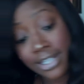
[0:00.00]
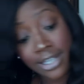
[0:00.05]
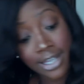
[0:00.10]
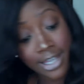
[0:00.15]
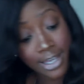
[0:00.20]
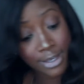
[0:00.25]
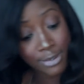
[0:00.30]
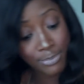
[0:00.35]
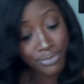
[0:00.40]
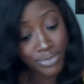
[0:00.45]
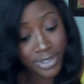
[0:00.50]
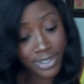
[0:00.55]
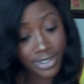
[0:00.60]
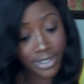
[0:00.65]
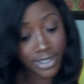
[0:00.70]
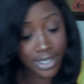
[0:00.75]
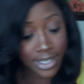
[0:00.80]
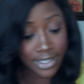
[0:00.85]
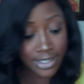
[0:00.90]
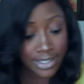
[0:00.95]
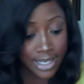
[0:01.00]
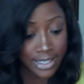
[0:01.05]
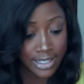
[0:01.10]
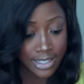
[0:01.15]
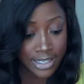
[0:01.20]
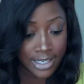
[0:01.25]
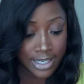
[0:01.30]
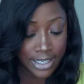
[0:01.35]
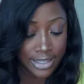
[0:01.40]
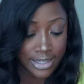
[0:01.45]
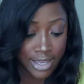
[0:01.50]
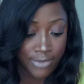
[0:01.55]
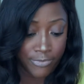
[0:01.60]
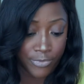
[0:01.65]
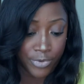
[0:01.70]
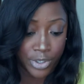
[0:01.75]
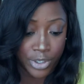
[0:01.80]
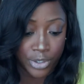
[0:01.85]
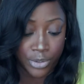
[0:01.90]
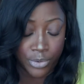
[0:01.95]
lips. Yes, I did get that
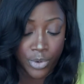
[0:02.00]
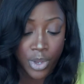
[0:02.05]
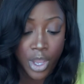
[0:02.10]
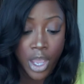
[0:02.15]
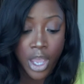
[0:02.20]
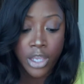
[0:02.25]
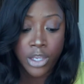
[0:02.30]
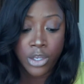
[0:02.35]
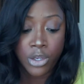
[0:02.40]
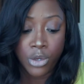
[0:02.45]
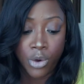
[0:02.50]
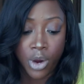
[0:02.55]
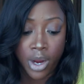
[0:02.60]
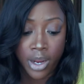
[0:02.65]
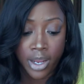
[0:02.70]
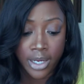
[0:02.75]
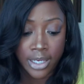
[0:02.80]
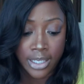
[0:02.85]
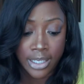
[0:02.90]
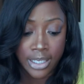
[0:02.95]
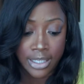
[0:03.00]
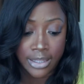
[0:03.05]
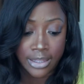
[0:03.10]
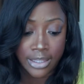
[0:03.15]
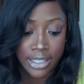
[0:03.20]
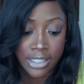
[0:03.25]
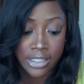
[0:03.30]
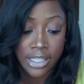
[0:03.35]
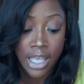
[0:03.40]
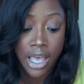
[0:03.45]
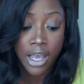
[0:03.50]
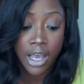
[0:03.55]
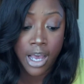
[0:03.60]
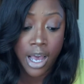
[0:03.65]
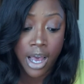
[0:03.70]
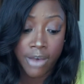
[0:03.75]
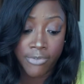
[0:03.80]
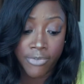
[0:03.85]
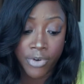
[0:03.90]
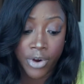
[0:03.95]
for you. You are going to get this
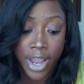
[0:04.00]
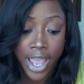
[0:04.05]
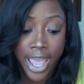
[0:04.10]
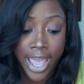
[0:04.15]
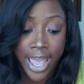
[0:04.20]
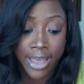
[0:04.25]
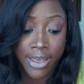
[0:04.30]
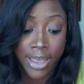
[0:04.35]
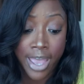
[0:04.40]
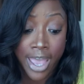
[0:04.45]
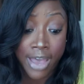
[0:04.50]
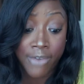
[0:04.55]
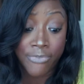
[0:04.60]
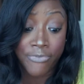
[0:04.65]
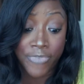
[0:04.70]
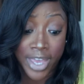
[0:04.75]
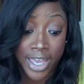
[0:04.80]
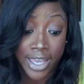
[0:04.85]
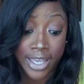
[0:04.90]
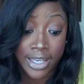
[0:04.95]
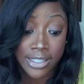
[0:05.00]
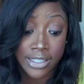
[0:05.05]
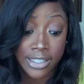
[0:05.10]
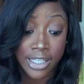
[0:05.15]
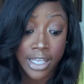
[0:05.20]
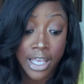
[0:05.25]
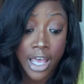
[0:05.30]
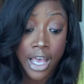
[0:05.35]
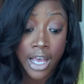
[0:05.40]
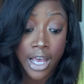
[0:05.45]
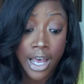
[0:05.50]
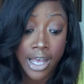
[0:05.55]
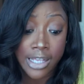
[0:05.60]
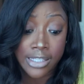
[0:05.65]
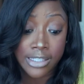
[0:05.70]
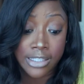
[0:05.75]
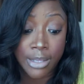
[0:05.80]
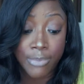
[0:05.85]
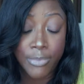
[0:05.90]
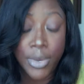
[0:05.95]
Cover FX
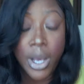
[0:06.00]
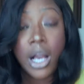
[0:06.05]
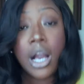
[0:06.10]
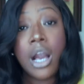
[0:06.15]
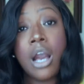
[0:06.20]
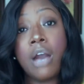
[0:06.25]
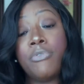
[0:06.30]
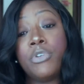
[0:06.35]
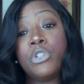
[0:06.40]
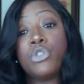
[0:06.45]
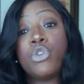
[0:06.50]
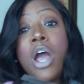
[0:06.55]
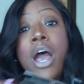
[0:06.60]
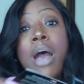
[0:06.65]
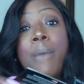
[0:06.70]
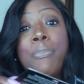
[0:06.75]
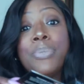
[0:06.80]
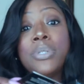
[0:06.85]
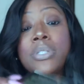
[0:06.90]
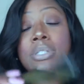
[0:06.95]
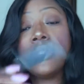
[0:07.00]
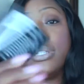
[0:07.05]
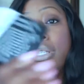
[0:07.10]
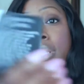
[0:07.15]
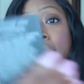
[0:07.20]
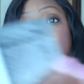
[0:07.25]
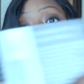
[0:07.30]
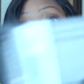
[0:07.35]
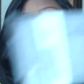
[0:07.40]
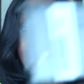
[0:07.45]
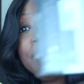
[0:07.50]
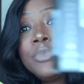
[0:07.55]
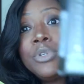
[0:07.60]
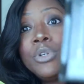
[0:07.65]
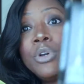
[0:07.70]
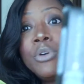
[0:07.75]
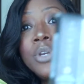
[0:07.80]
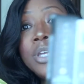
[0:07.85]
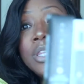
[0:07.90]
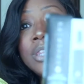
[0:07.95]
custom cover drops. Yep, you're
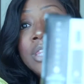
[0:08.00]
going to get